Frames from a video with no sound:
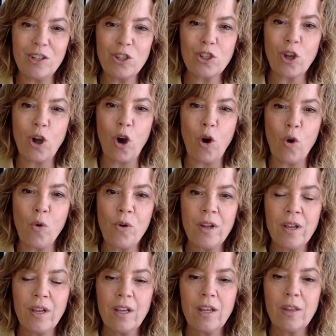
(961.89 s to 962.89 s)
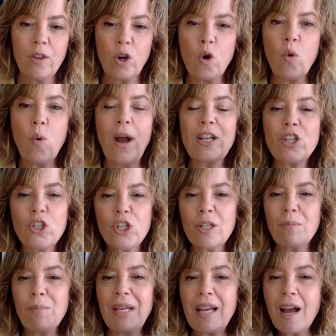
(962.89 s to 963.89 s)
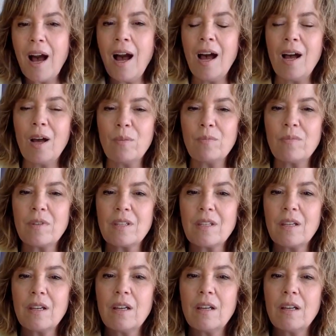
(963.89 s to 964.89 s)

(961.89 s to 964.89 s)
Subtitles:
So the question becomes,